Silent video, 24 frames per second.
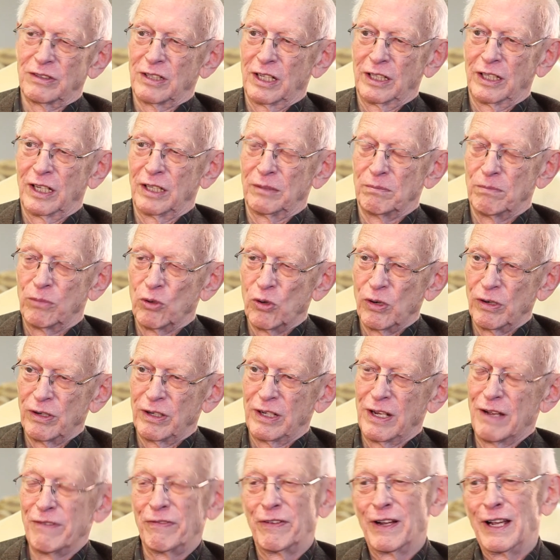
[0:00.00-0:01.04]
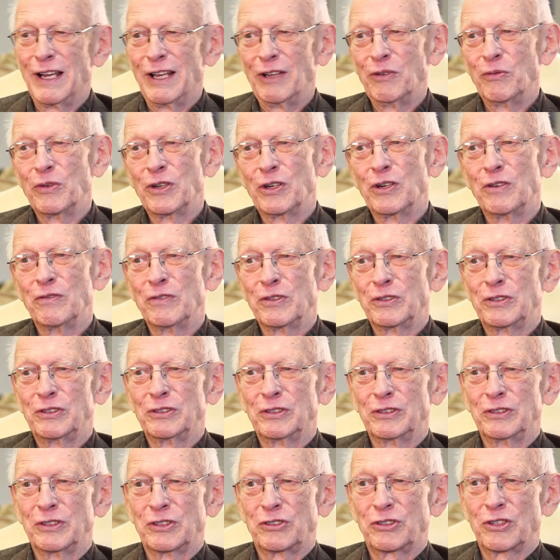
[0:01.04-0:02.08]
I got bored and I finally went over
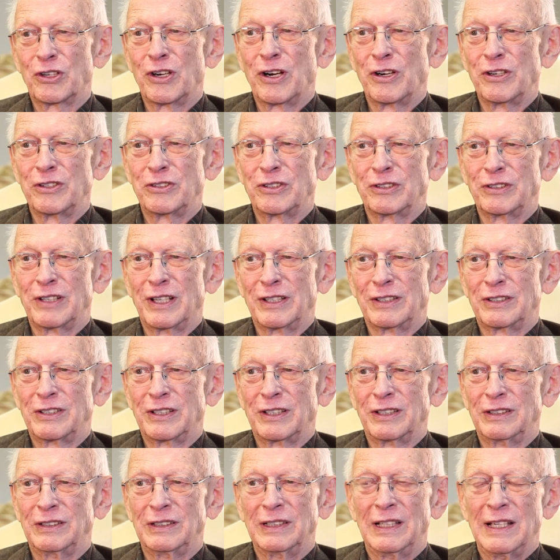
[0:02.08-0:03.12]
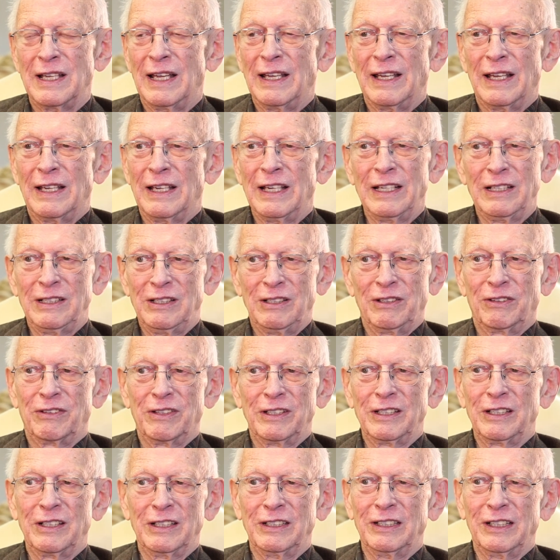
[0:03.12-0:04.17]
to the sergeant and I said, Hey, do you
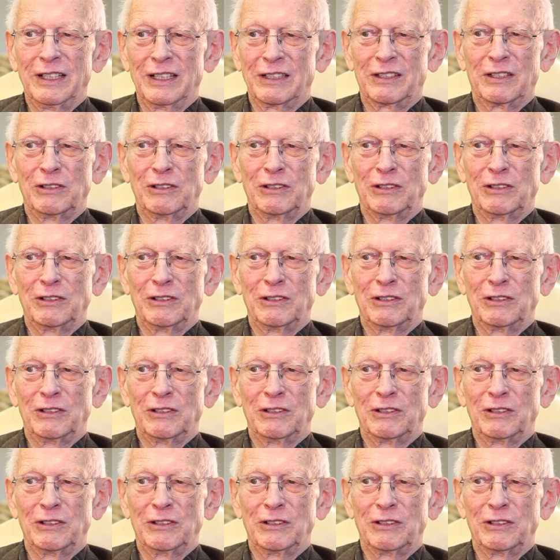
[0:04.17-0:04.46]
think you can get the